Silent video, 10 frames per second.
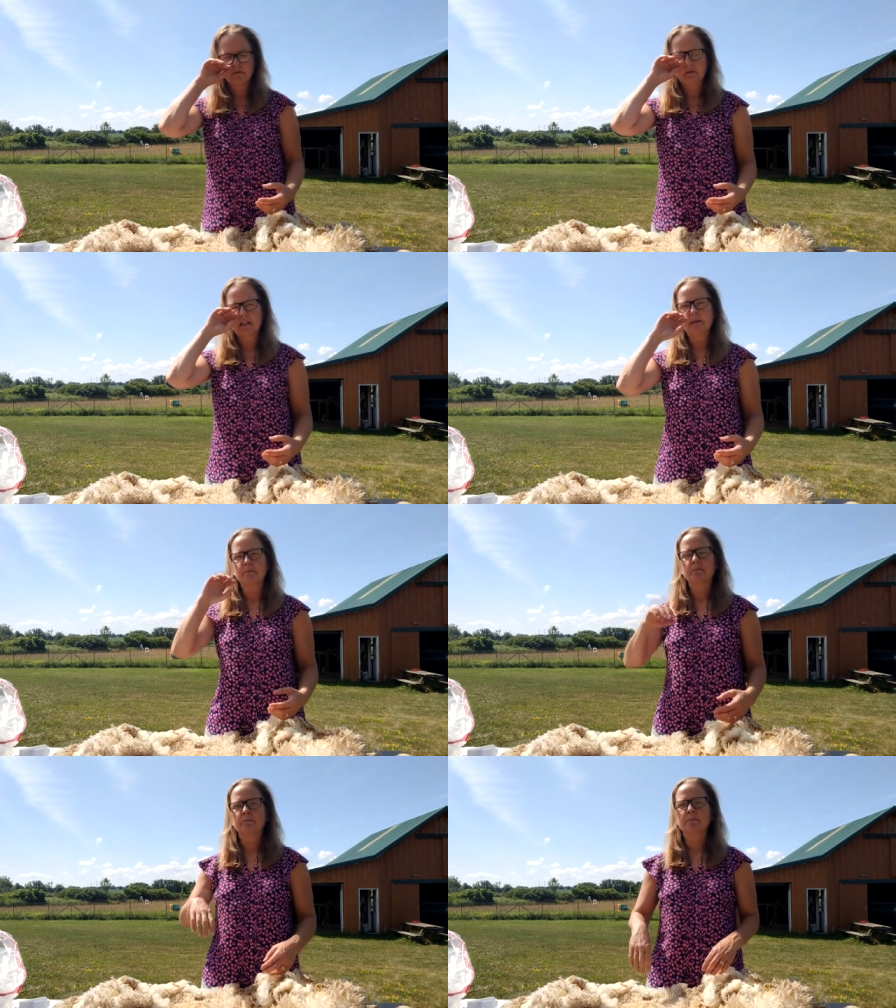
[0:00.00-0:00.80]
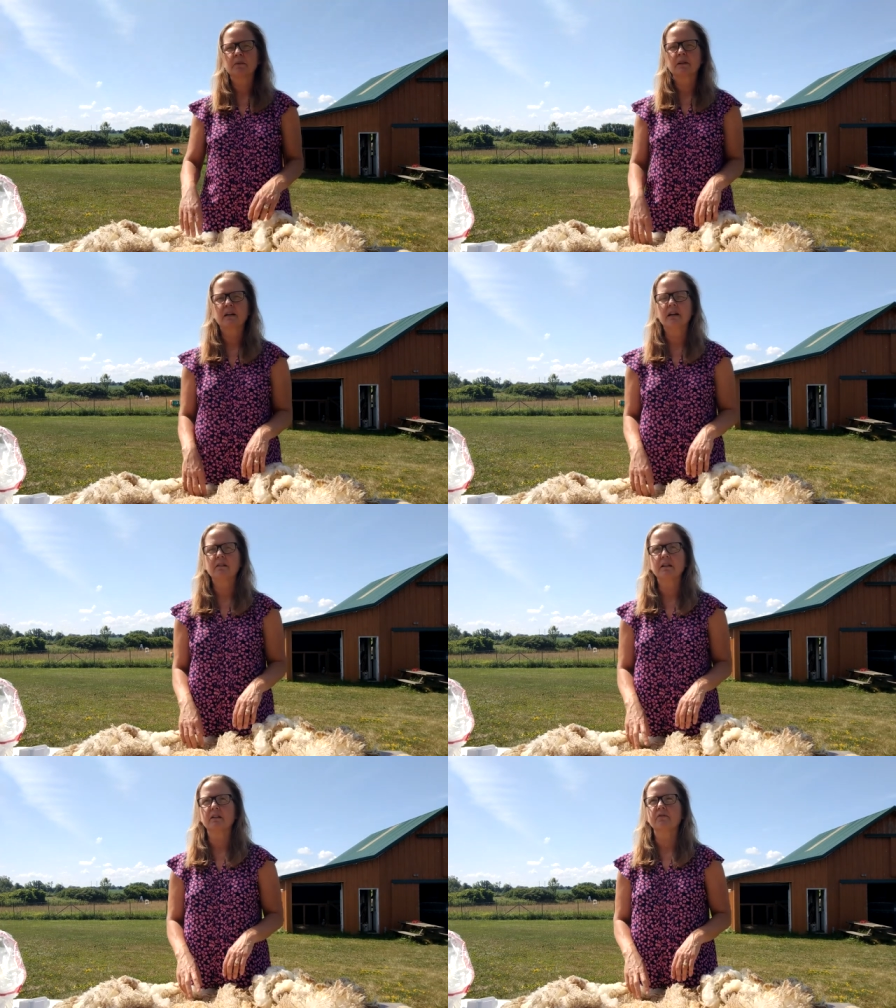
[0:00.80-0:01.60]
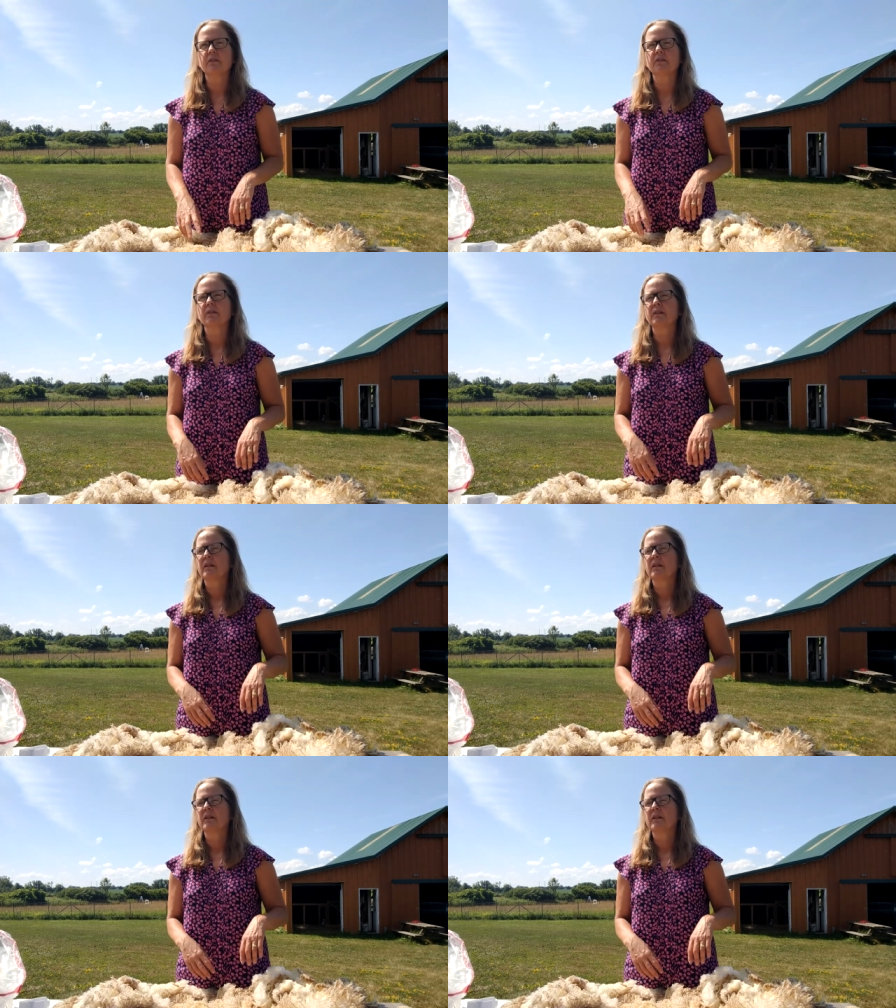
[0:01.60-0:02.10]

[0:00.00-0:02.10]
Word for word: when I'm carding for